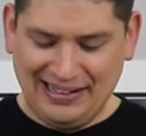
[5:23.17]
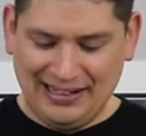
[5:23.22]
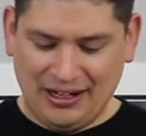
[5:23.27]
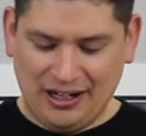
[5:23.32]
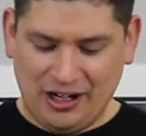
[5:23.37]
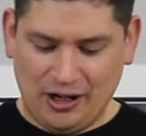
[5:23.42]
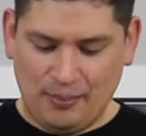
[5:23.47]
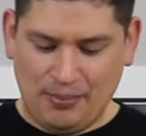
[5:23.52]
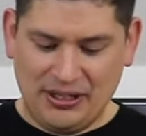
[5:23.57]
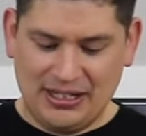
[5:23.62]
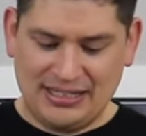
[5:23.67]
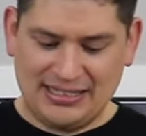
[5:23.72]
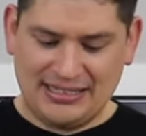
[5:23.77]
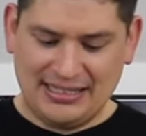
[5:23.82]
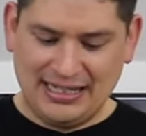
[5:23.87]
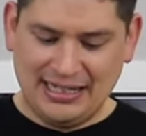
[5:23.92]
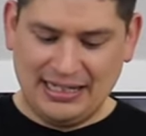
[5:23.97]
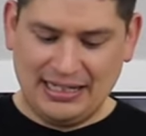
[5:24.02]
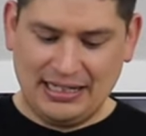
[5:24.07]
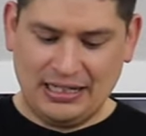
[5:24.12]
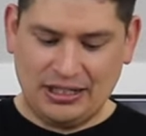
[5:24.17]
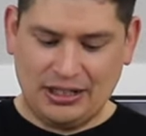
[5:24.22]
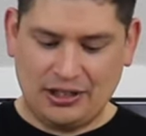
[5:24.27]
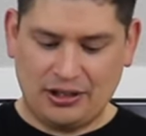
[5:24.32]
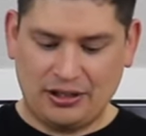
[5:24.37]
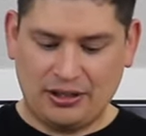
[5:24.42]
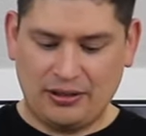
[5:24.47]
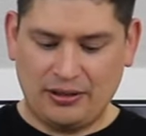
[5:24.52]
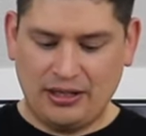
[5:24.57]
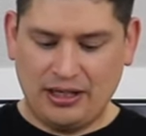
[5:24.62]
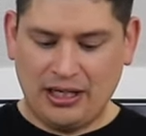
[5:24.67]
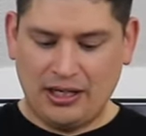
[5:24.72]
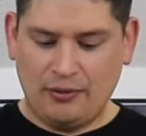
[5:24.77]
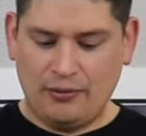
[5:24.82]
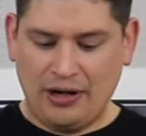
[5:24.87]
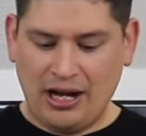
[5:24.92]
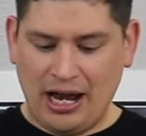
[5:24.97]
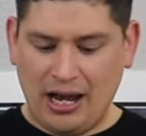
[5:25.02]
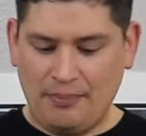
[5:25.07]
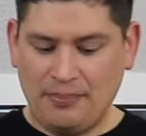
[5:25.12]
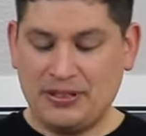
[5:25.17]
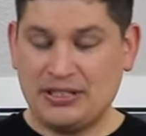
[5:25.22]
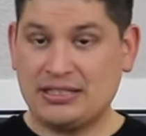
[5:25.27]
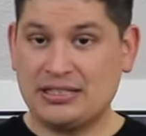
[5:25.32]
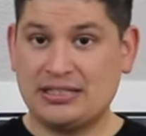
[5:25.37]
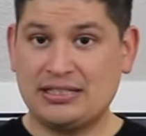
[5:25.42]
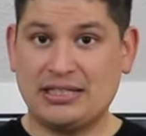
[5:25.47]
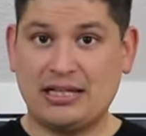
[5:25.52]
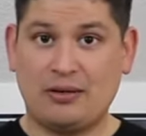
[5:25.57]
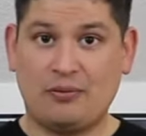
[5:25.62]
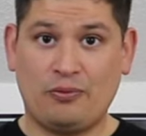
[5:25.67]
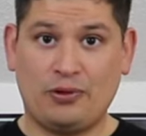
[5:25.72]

But it's sitting in here. And what happens is that